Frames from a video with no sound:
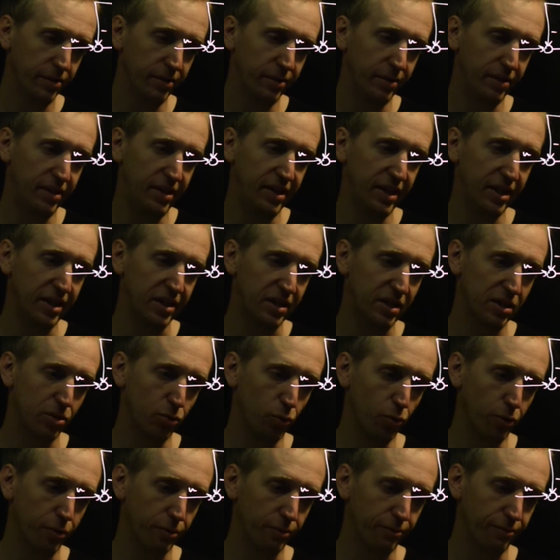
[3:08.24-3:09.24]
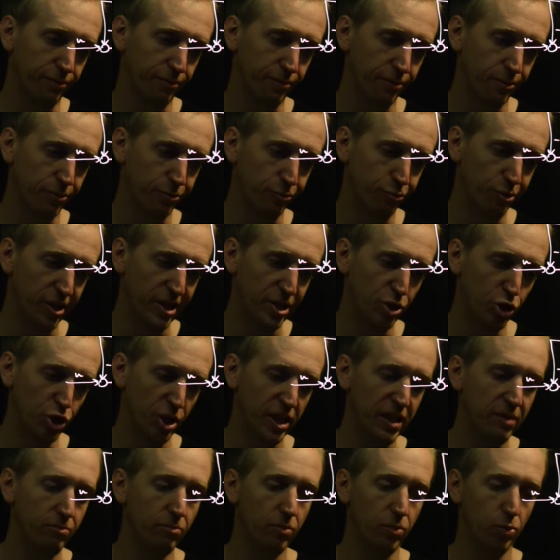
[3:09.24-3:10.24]
this sort of
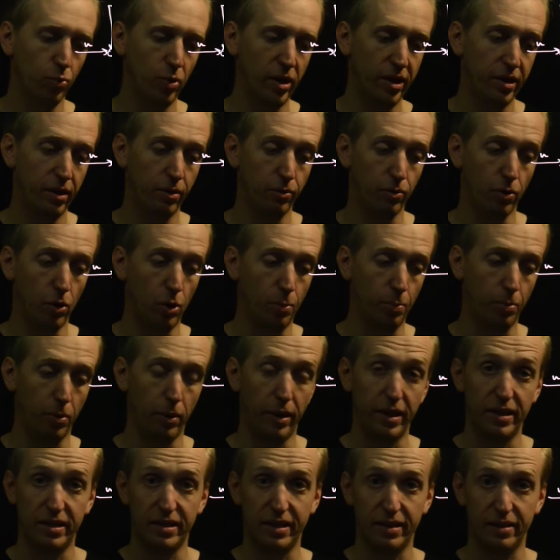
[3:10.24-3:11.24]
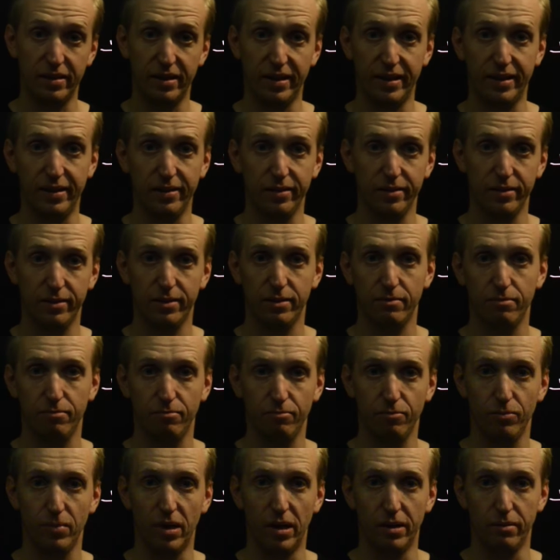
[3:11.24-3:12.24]
regime where you're operating things
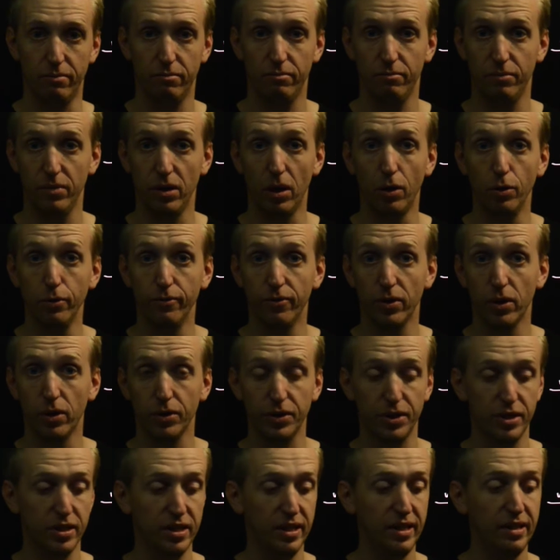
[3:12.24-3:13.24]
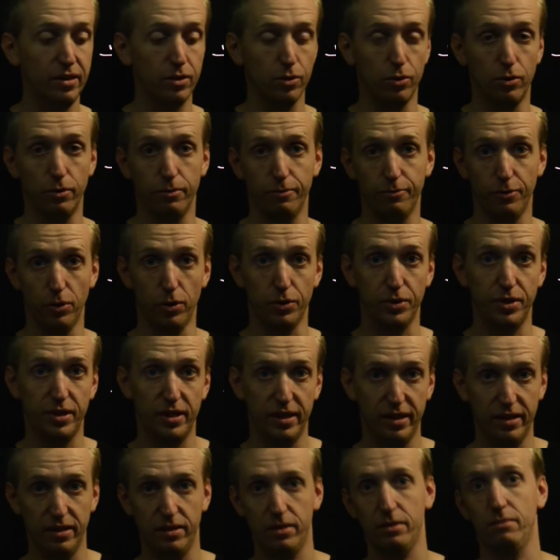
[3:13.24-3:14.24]
at low velocities or
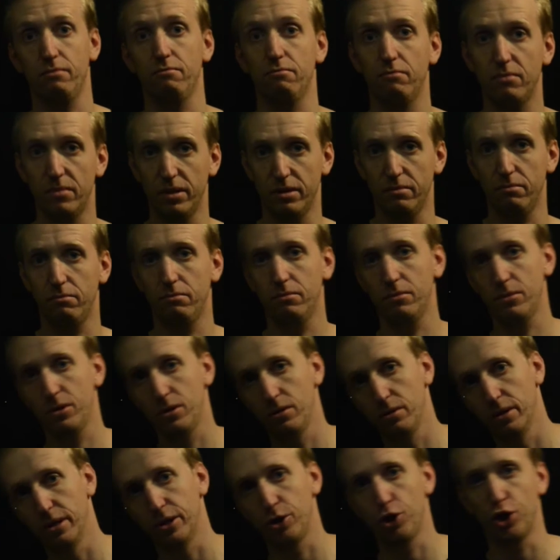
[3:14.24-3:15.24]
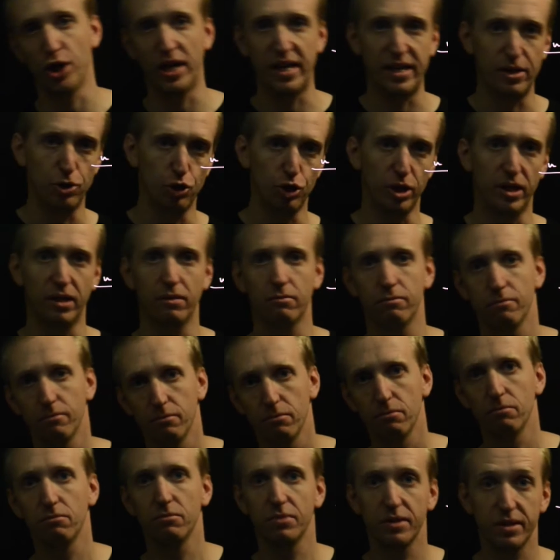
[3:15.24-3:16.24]
velocities that are changing
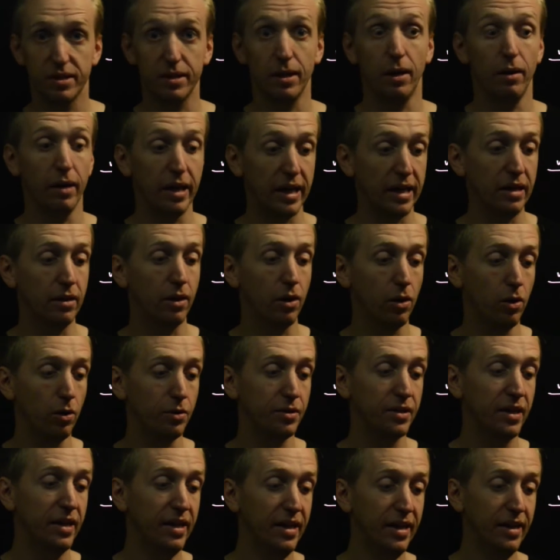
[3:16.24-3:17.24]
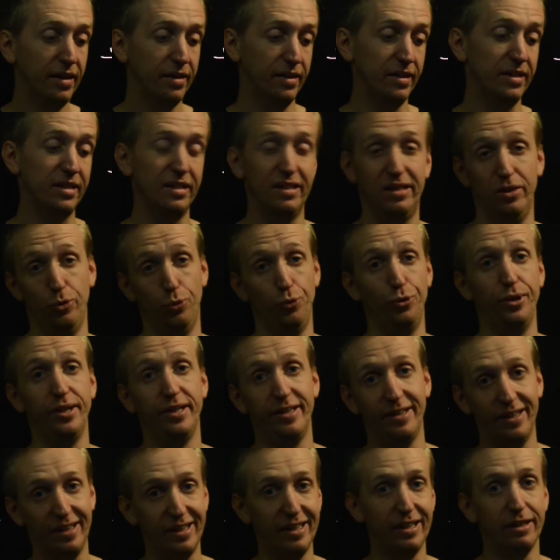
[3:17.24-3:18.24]
sign a lot, this is the
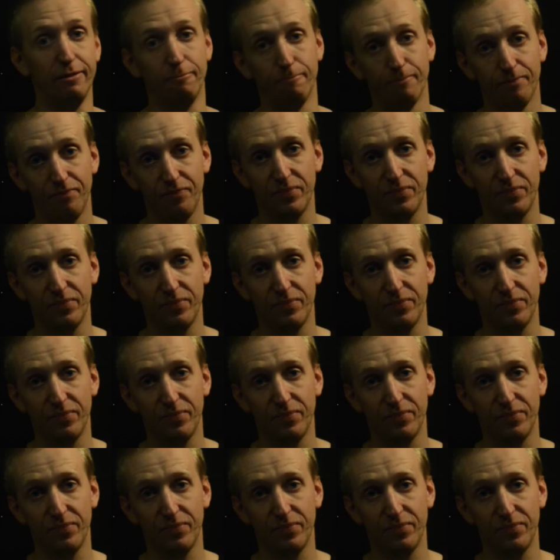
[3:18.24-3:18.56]
really